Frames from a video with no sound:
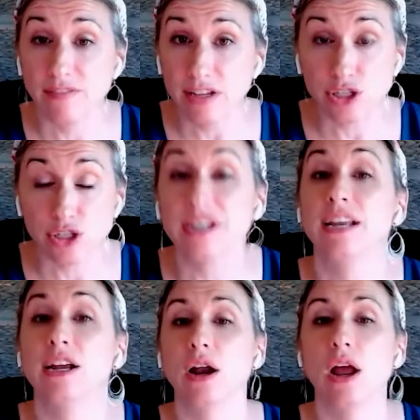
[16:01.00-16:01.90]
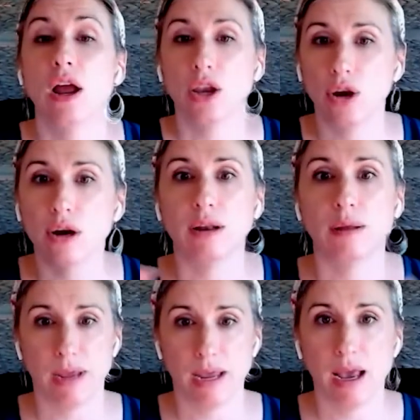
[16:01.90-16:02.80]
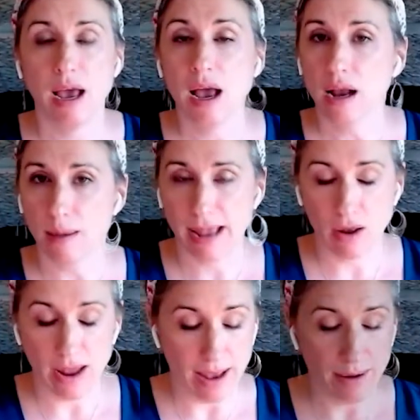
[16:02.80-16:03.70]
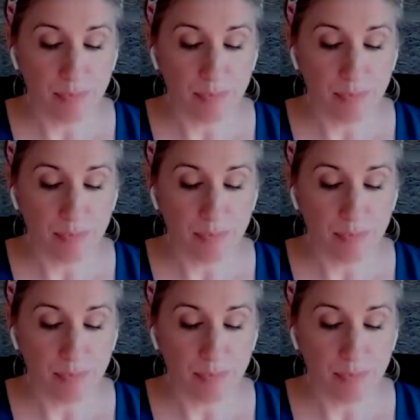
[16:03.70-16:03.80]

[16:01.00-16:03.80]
of history here, you're going to be coming out ahead.